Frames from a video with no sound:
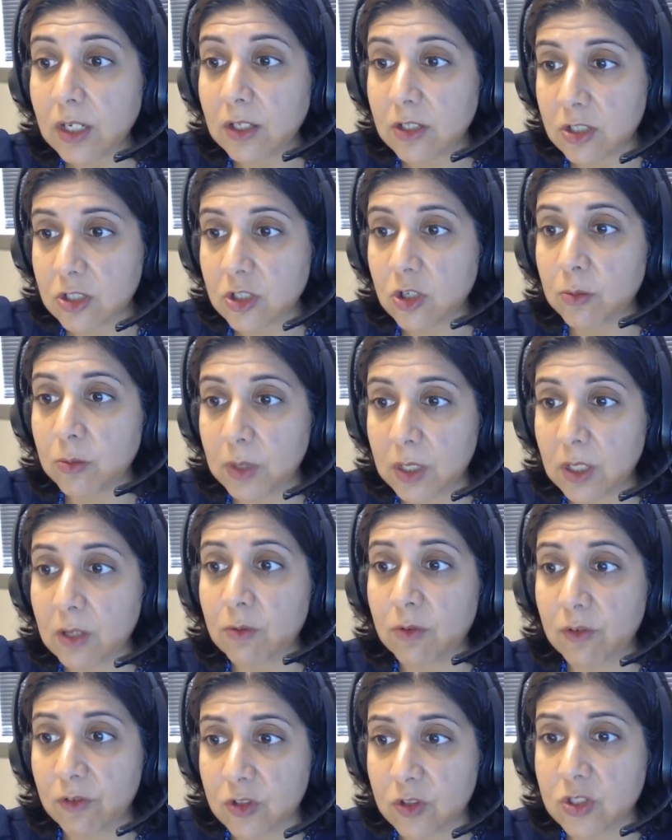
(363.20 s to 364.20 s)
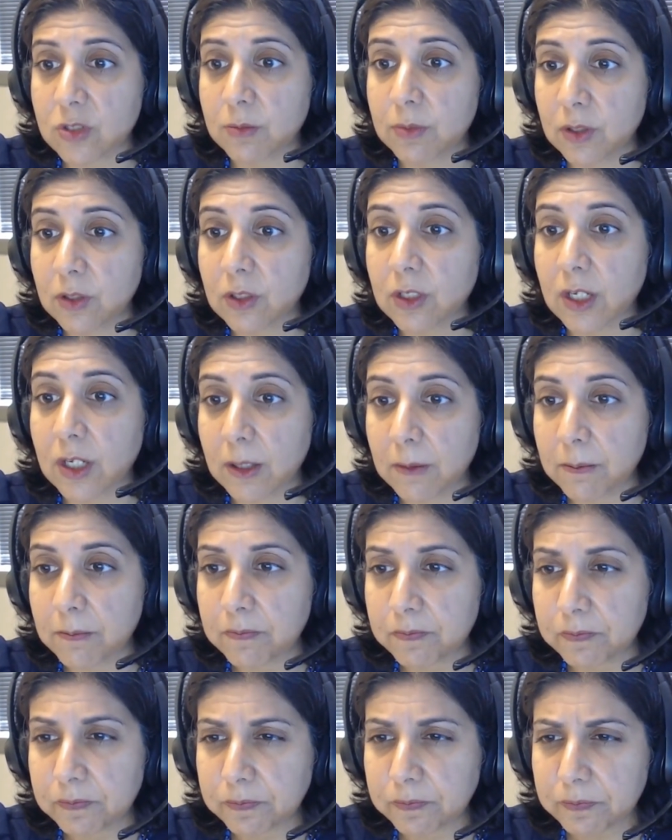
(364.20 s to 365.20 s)
determining reversibility.
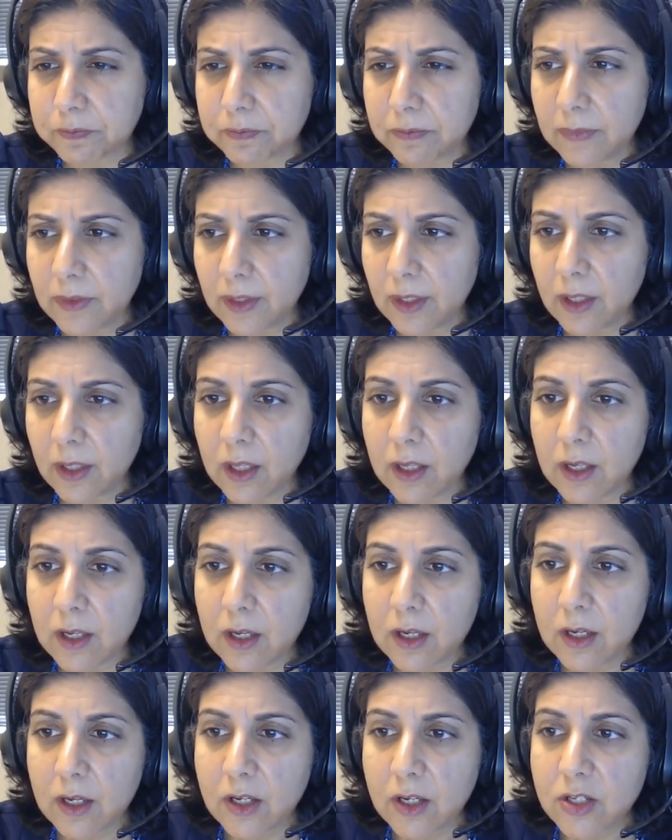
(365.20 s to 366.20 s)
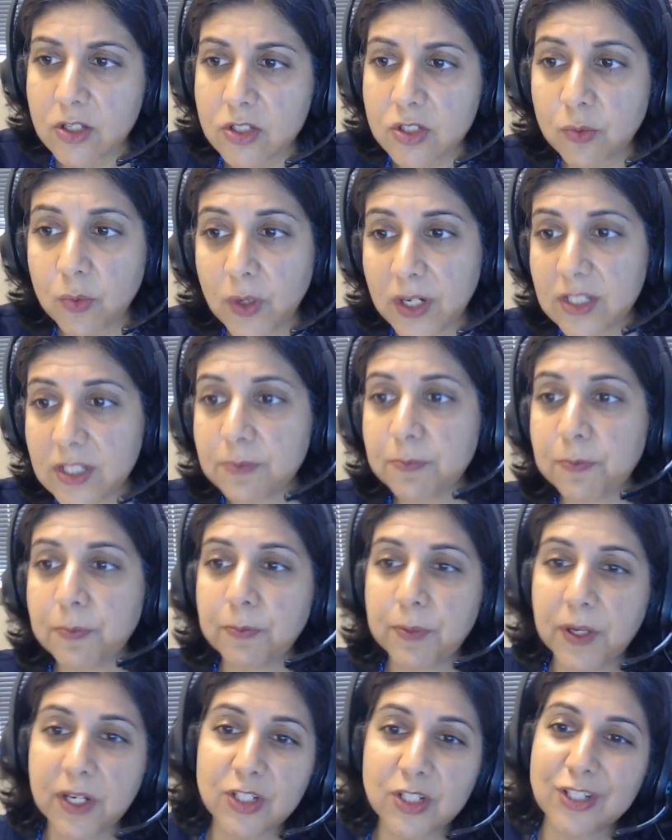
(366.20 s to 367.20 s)
So once
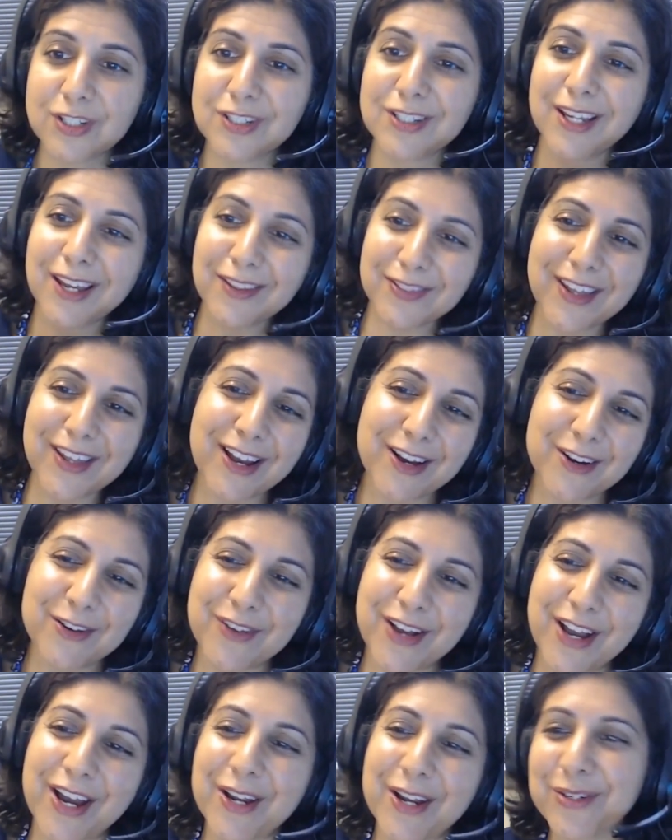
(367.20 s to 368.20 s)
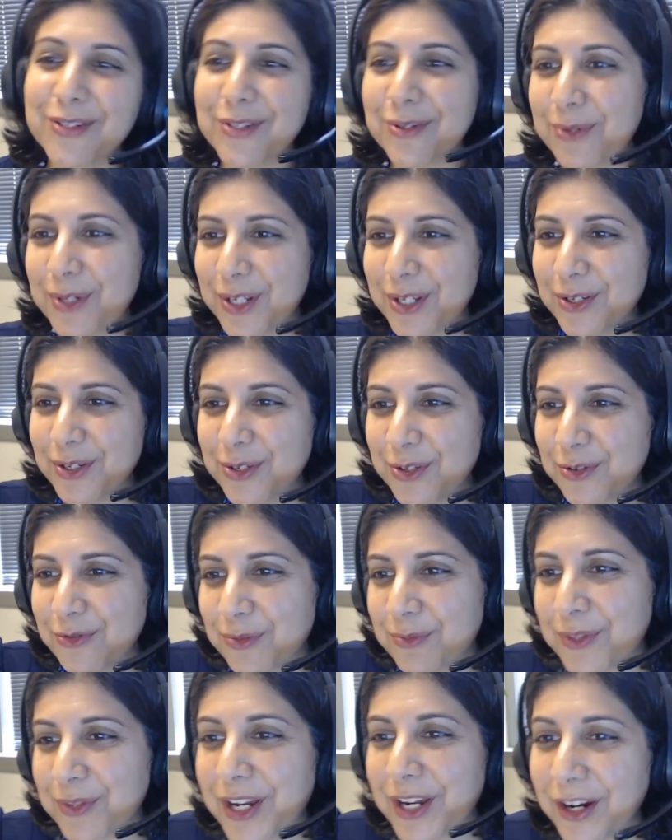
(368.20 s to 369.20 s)
patients get the LVAD, so what do you do
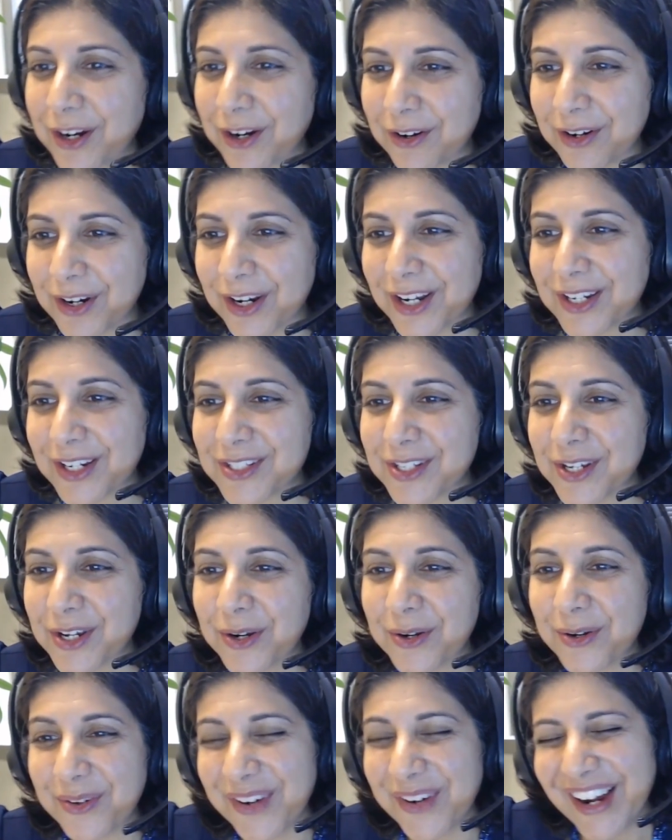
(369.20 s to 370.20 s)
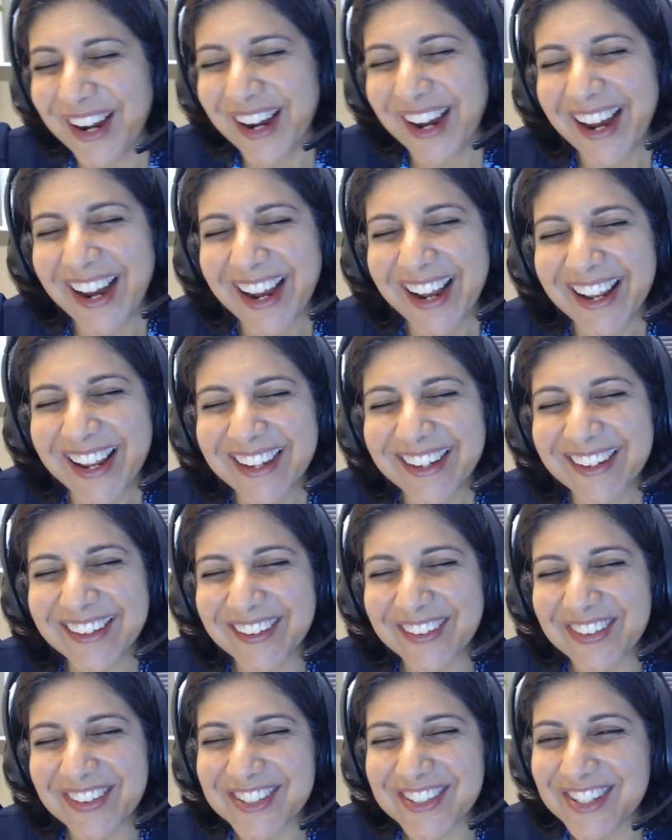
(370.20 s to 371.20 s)
from there? So,
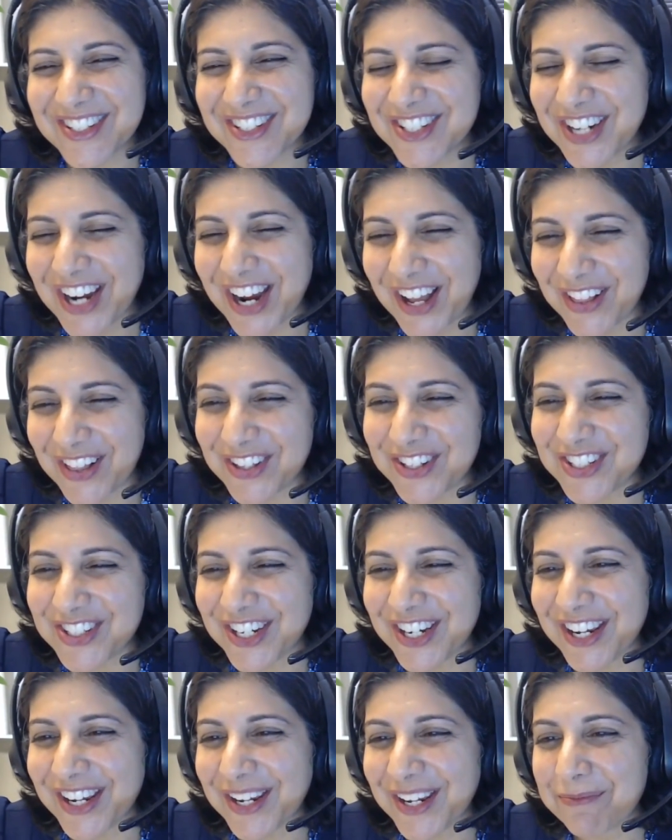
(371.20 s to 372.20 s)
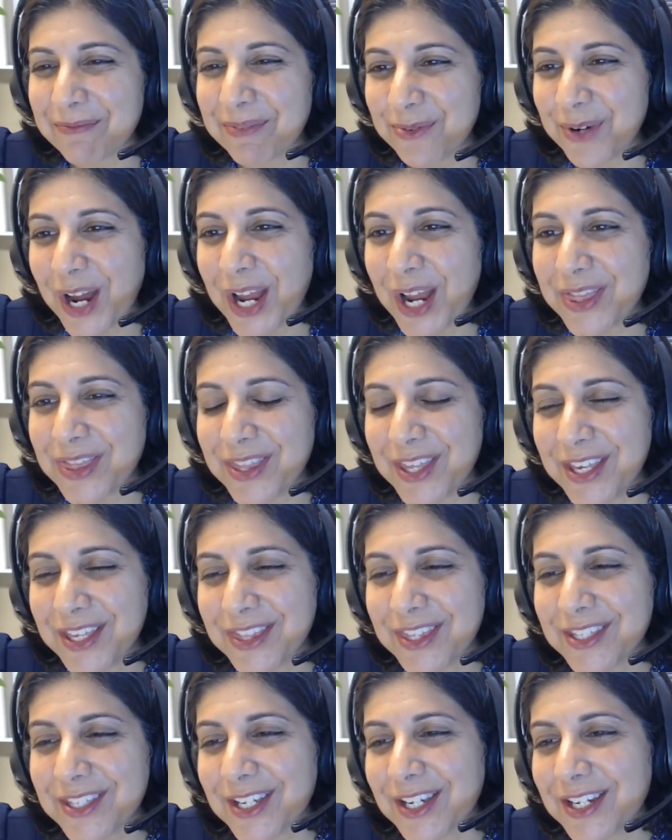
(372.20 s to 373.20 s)
this is challenging, but I
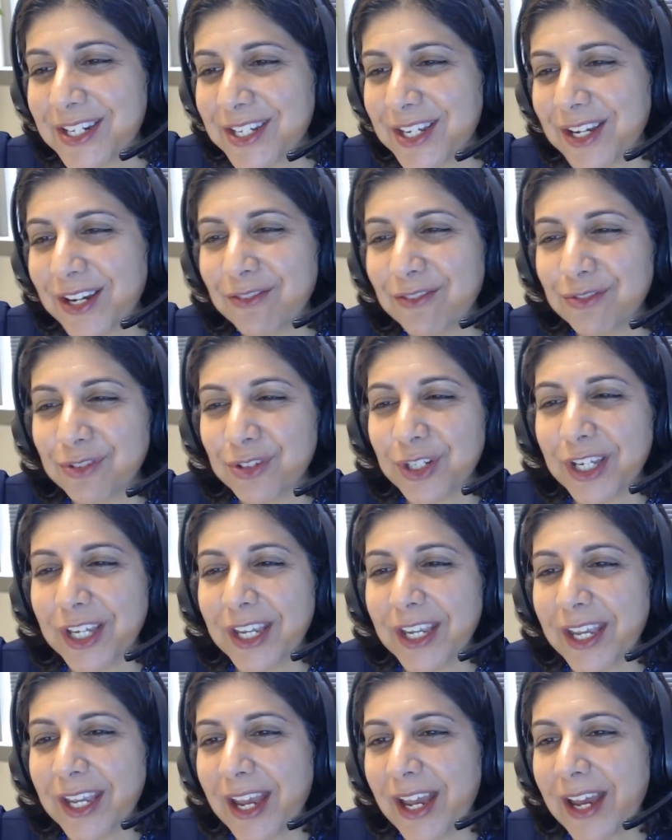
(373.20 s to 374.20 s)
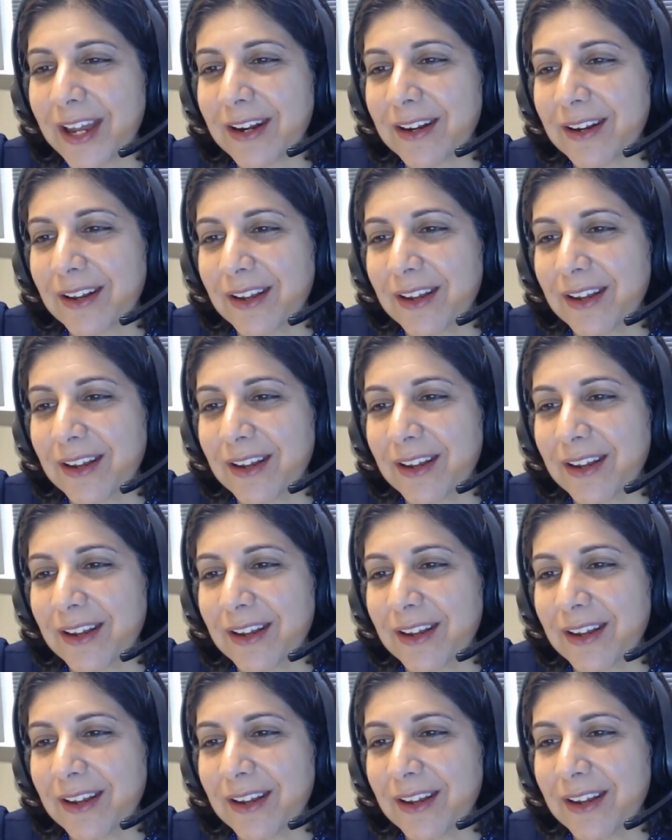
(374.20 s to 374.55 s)
think this idea of looking at